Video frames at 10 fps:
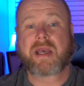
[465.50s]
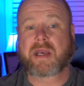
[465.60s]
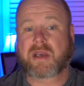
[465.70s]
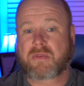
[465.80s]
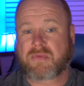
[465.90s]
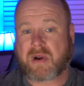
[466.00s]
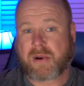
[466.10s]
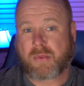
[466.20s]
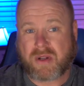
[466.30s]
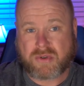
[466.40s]
it could
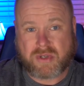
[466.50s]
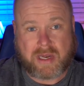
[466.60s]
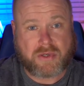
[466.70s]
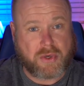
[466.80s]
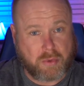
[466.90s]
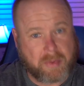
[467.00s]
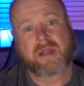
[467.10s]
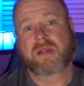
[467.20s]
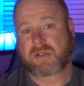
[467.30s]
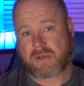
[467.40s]
very well change human
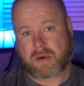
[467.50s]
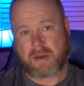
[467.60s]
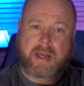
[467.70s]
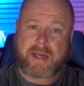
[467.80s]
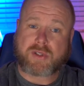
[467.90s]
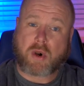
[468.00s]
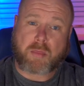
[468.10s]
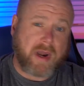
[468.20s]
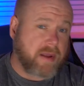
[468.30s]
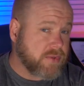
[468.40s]
history as our
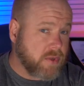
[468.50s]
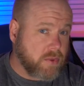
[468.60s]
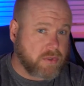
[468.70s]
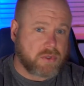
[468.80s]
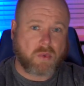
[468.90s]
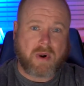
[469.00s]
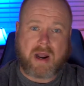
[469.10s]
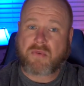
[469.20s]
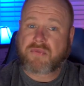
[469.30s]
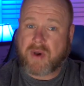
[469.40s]
brave soldiers were
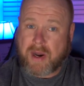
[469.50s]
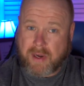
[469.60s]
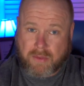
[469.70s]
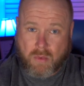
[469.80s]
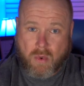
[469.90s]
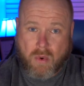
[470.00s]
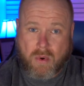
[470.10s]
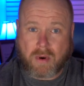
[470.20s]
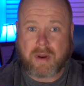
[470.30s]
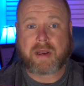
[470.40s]
out fighting the
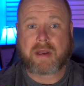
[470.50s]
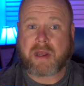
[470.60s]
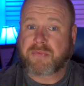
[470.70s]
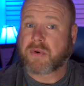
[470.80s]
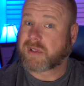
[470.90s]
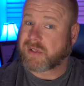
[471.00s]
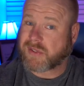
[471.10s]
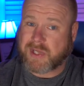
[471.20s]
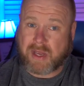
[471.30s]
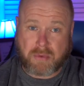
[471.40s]
war in an effort to
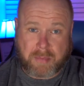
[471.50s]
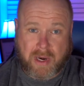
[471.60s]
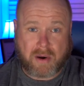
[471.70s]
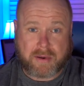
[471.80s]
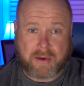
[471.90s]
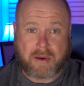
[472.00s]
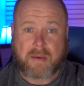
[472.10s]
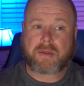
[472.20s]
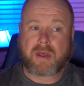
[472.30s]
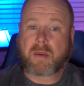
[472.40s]
save America.
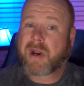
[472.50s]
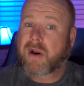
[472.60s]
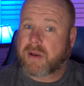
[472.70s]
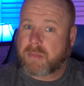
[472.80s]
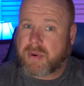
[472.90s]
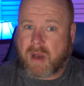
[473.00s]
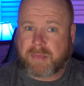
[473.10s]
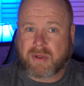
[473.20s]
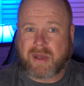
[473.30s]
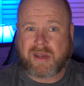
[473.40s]
The American
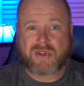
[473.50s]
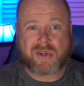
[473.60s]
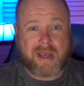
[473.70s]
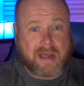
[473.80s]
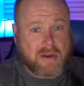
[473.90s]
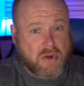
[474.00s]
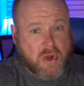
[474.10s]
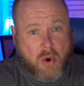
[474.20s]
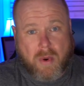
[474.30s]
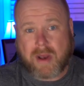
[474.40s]
population had
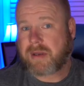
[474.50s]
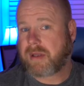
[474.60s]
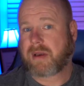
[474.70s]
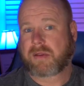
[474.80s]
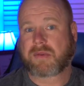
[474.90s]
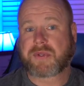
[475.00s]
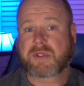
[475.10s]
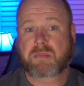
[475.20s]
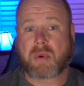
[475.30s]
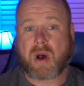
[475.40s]
no idea that this
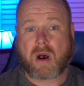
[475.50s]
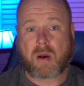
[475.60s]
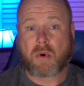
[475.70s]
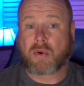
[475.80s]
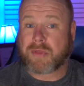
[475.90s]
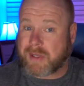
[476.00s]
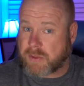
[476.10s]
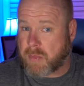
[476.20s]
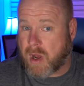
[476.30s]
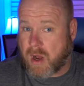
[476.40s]
bomb or these
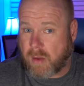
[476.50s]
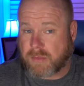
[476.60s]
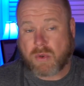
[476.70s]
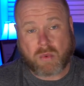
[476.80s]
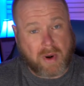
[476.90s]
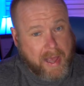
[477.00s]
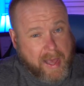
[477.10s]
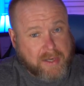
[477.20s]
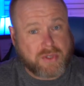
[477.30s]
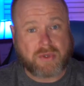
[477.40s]
bombs were
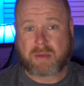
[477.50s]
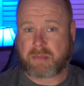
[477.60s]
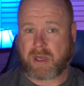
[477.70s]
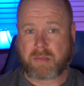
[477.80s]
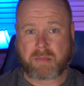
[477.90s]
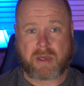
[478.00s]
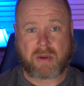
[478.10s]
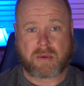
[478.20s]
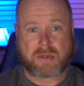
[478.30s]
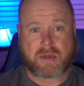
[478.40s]
actually being
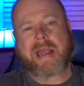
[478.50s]
built.